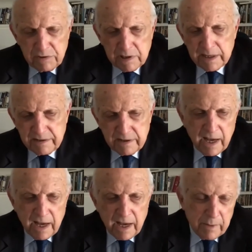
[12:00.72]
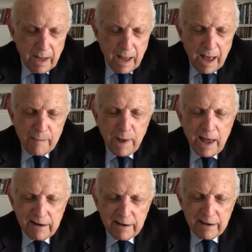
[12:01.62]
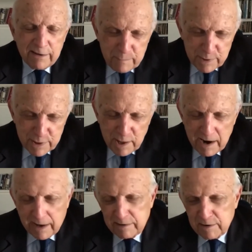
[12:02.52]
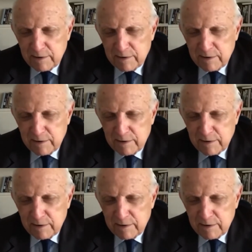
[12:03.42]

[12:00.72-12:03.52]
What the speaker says: shall I say? I'm not unsympathetic